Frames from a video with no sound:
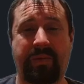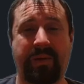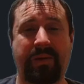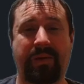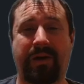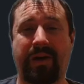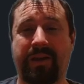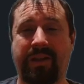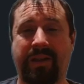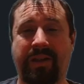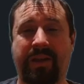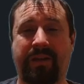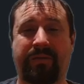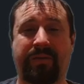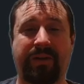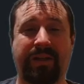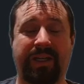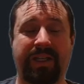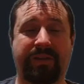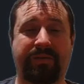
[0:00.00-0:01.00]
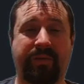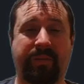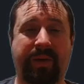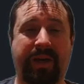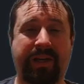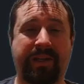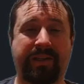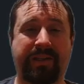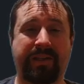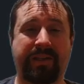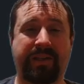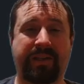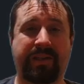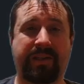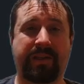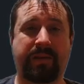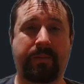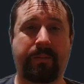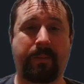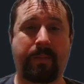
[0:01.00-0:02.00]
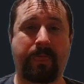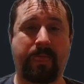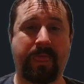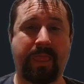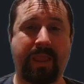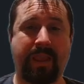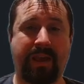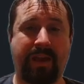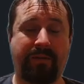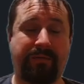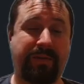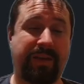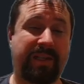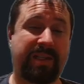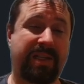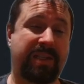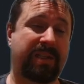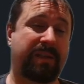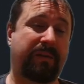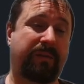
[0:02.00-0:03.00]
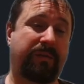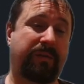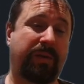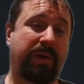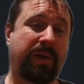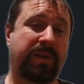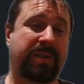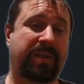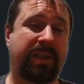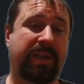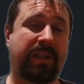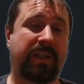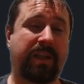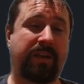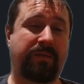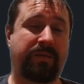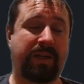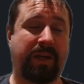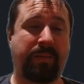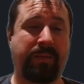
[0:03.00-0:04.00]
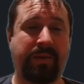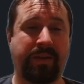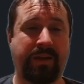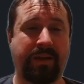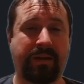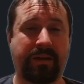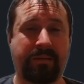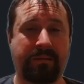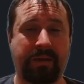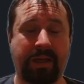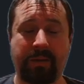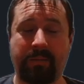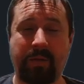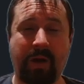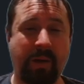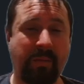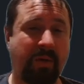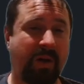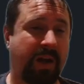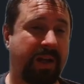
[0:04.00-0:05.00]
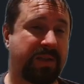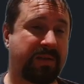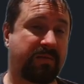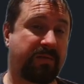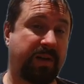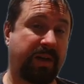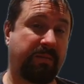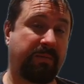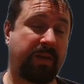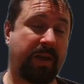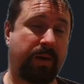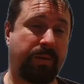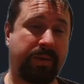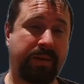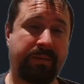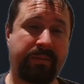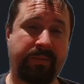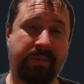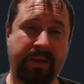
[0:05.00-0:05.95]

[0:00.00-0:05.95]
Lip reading: that they've released for bases, if this is the first thing they've done with it, like, my mind's already blown.